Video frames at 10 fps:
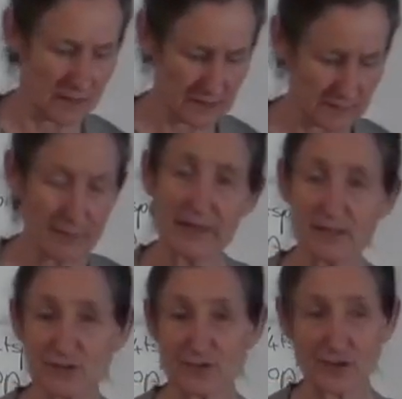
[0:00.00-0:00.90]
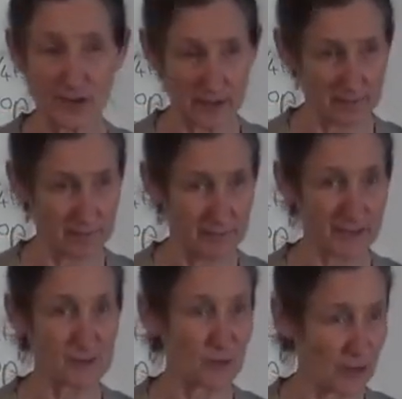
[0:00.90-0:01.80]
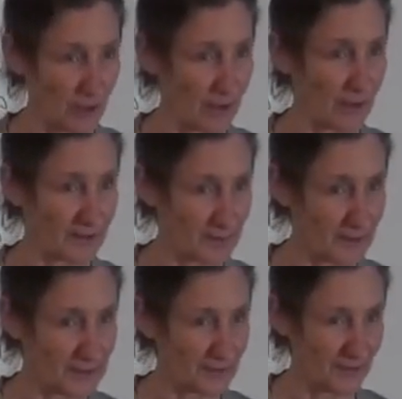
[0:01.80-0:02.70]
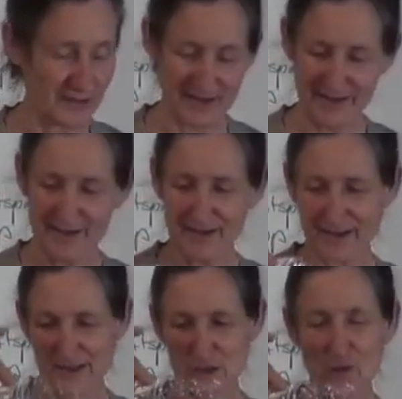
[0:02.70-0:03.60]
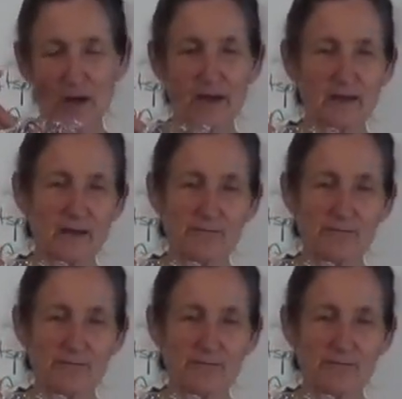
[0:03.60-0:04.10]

is mess free. That's what I like, mess free. So I